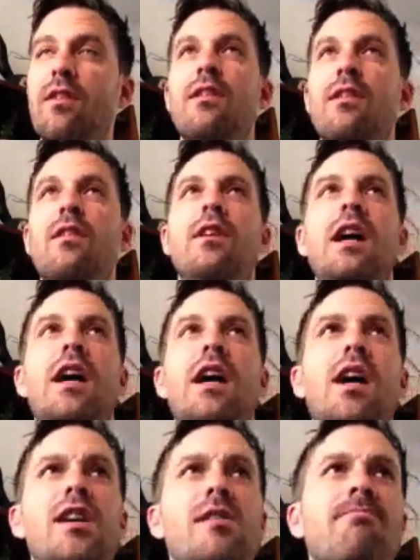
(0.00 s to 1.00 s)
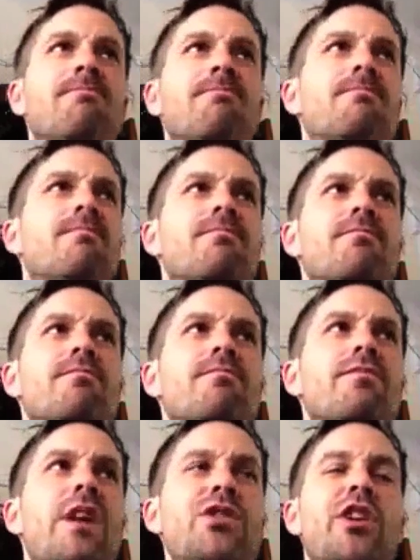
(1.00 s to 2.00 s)

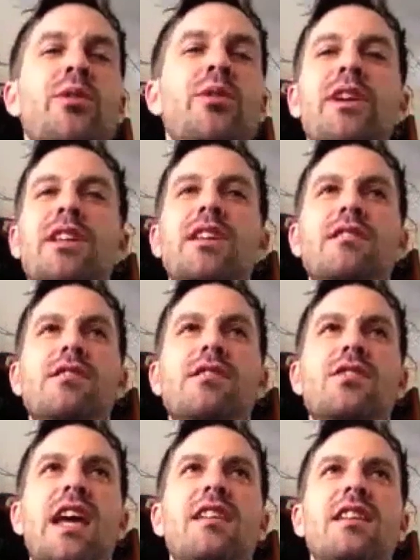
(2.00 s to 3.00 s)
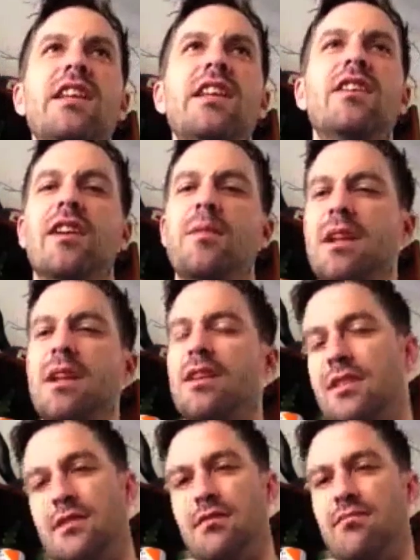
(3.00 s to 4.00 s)
That was the only one he sang lead on. I mean,
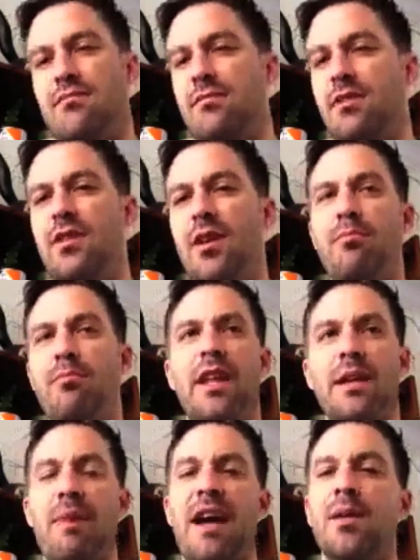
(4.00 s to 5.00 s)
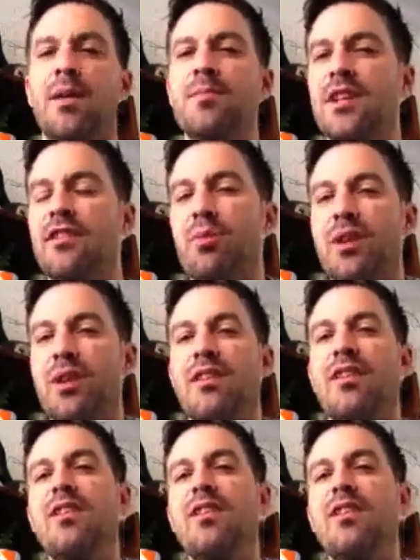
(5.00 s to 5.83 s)
he's done like backup stuff, but